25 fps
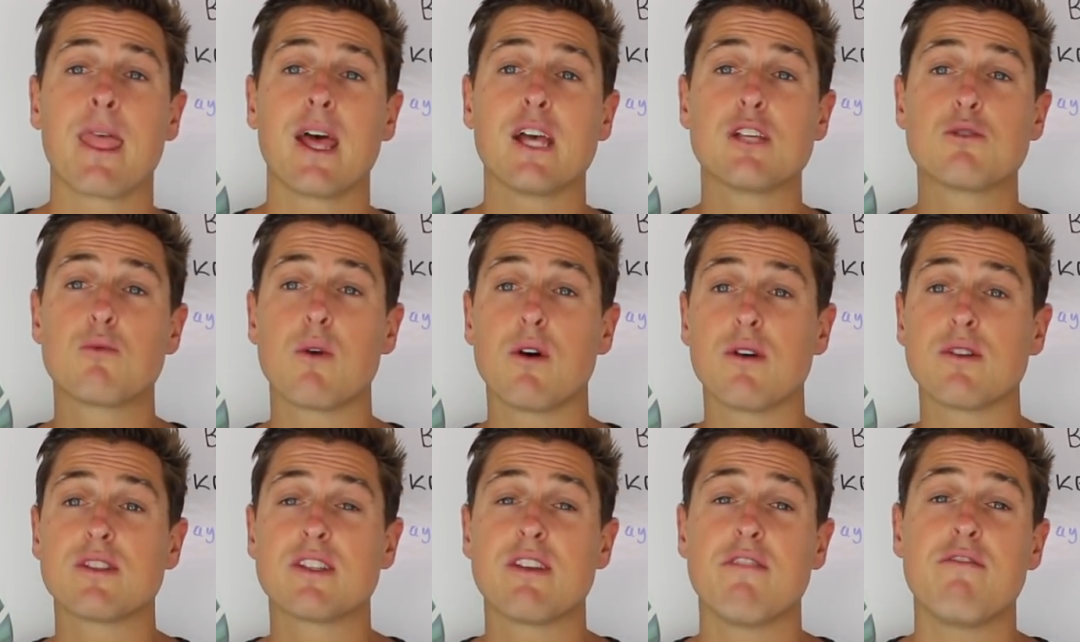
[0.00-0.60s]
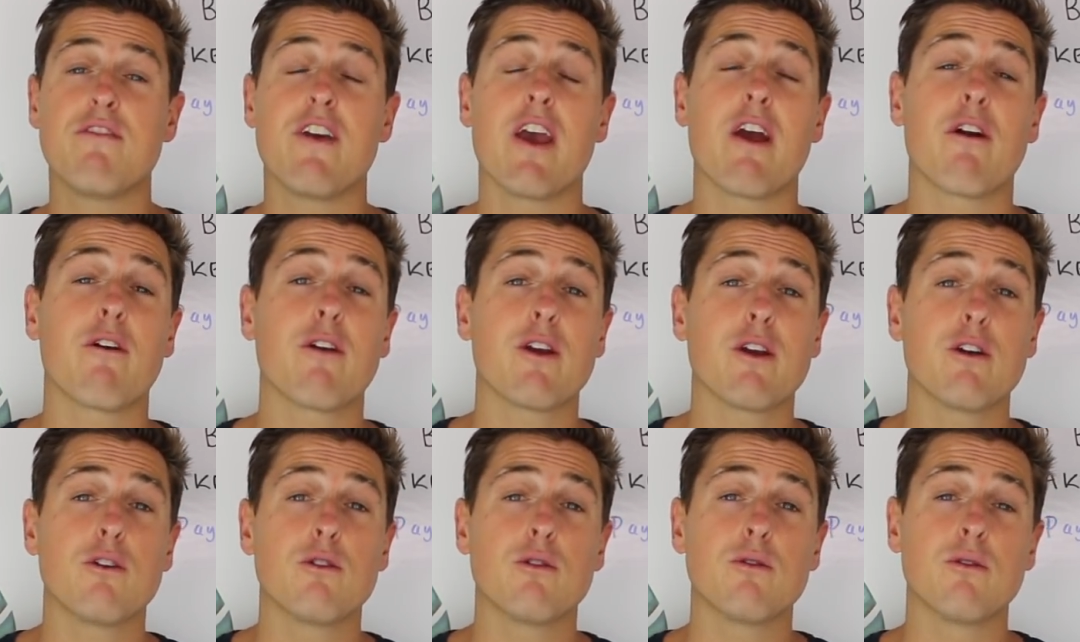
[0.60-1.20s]
as well as the
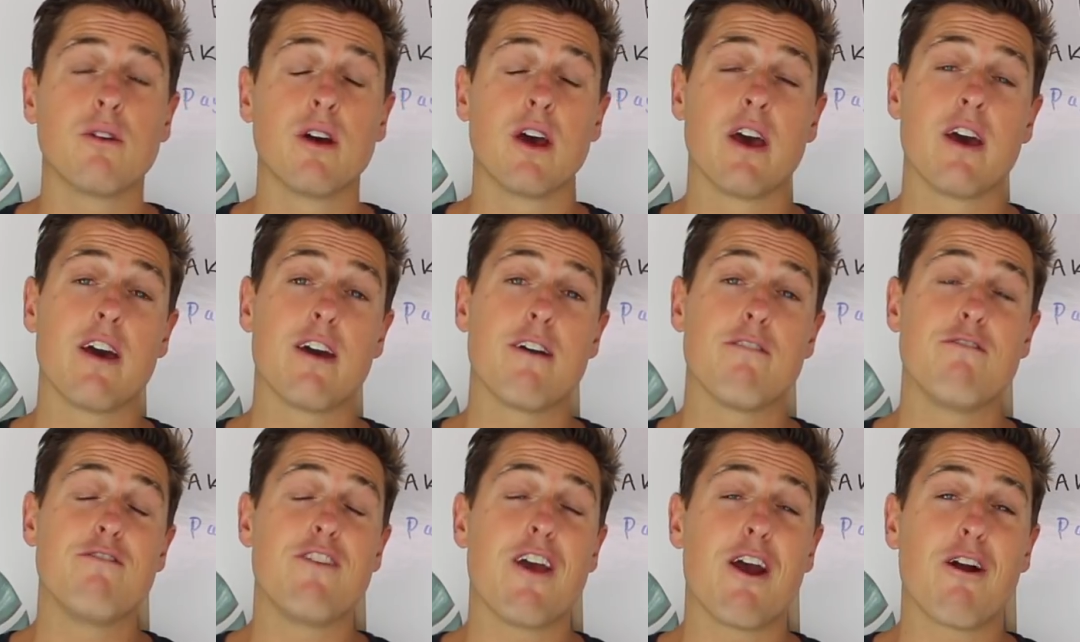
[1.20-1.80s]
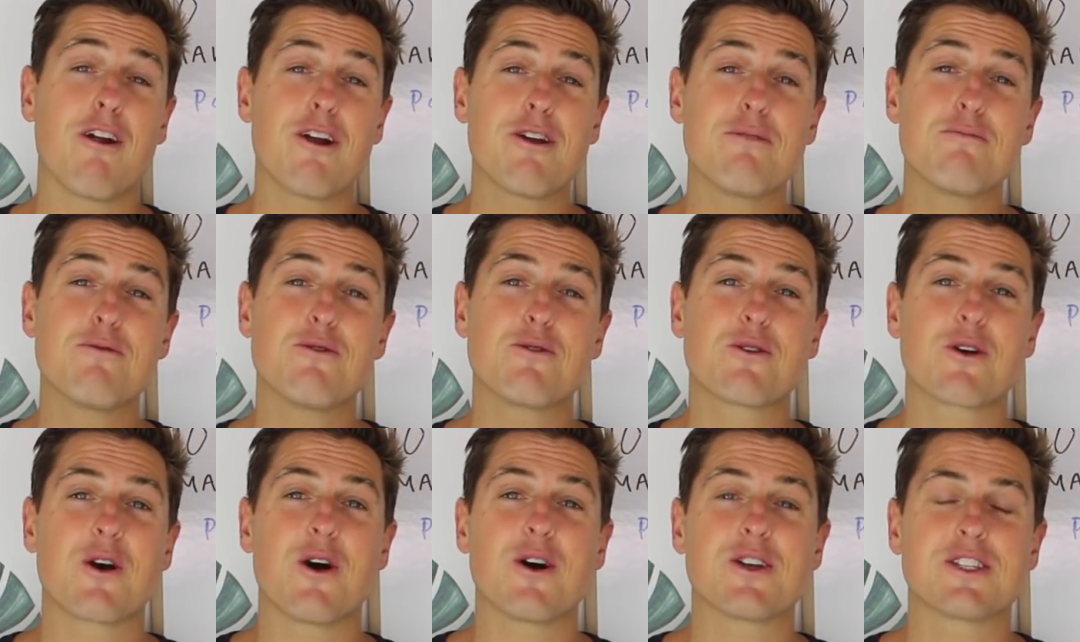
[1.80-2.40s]
variable
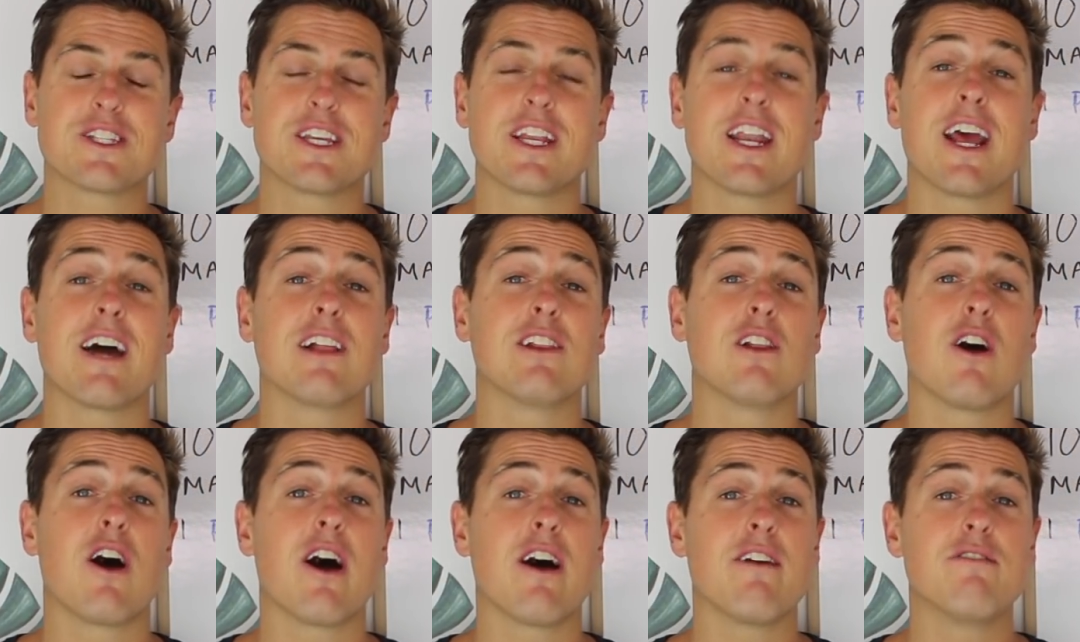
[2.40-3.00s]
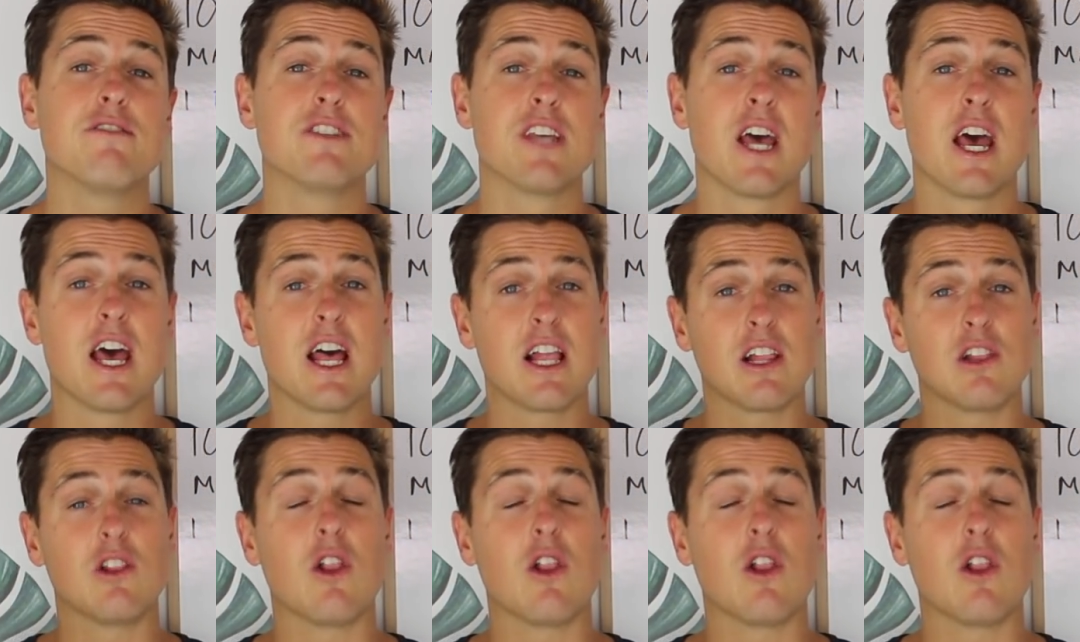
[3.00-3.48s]
variable costs in our lives,